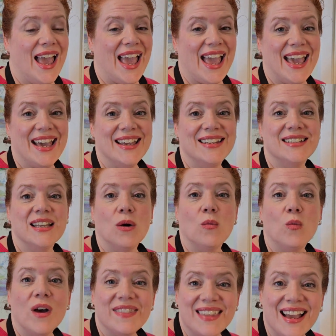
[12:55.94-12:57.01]
And
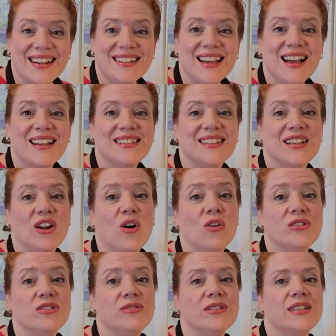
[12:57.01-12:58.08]
what that does, it
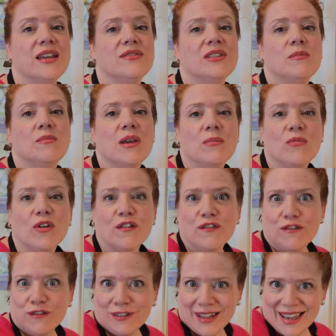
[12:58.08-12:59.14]
also gives a bit more
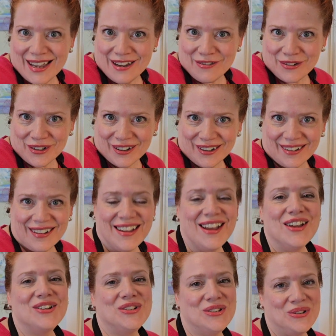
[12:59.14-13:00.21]
flavor
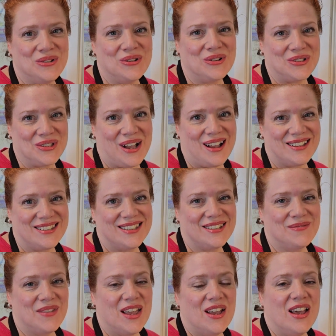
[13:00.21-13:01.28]
to your sauce.
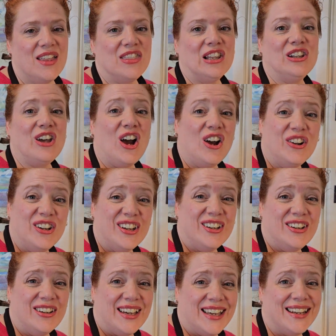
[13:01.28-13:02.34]
The longer you
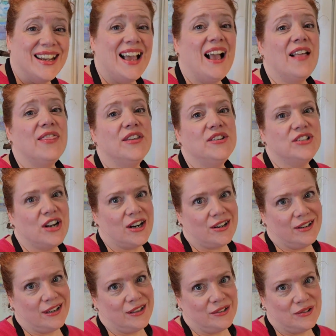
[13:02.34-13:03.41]
cook it, the darker
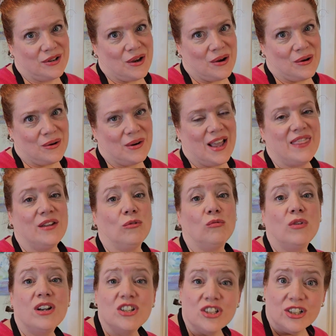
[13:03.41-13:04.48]
it'll go and the
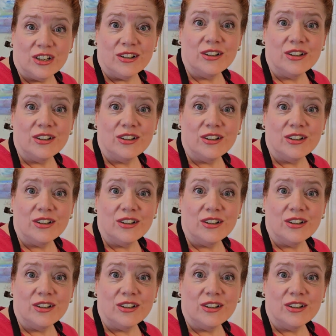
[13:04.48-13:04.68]
richer